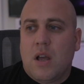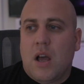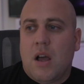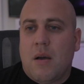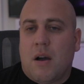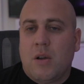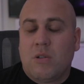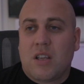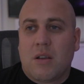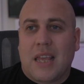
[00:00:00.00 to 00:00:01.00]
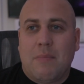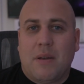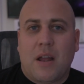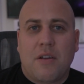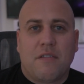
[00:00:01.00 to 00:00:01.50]
I also keep a
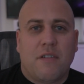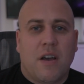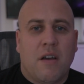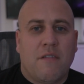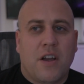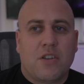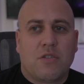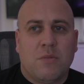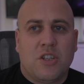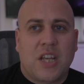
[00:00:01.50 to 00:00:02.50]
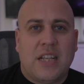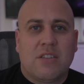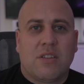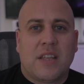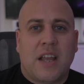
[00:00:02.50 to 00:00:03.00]
load of virtual
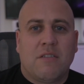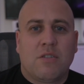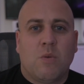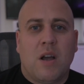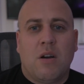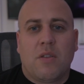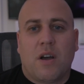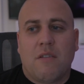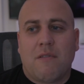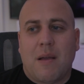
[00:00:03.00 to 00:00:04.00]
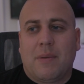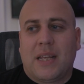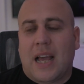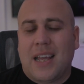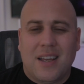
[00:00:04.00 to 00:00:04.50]
machines on there as well that I
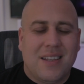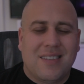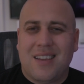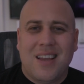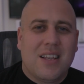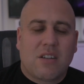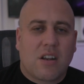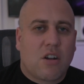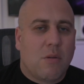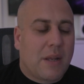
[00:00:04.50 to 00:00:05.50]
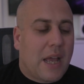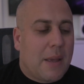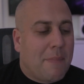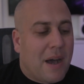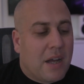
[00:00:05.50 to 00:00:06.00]
replicate. It's kind of
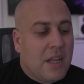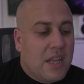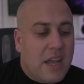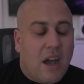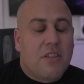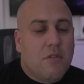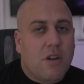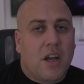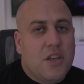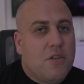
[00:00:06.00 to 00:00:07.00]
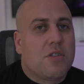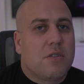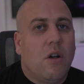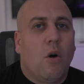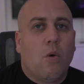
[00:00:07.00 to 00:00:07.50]
complicated, but I use
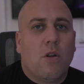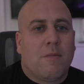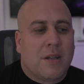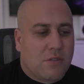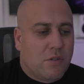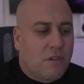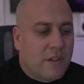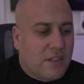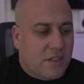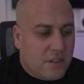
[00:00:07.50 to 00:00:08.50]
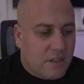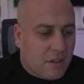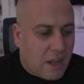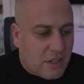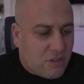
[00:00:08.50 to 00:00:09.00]
all of my storage.
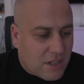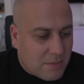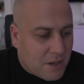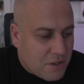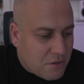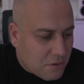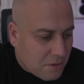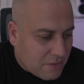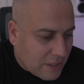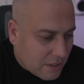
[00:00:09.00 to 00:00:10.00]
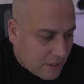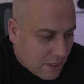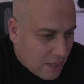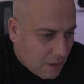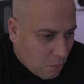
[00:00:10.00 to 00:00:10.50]
Like, trust me, I use all of it.
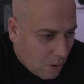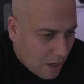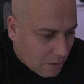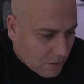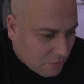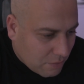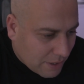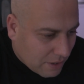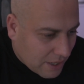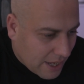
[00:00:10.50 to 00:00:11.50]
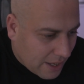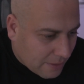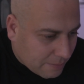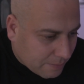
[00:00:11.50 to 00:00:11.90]
What else have we got here?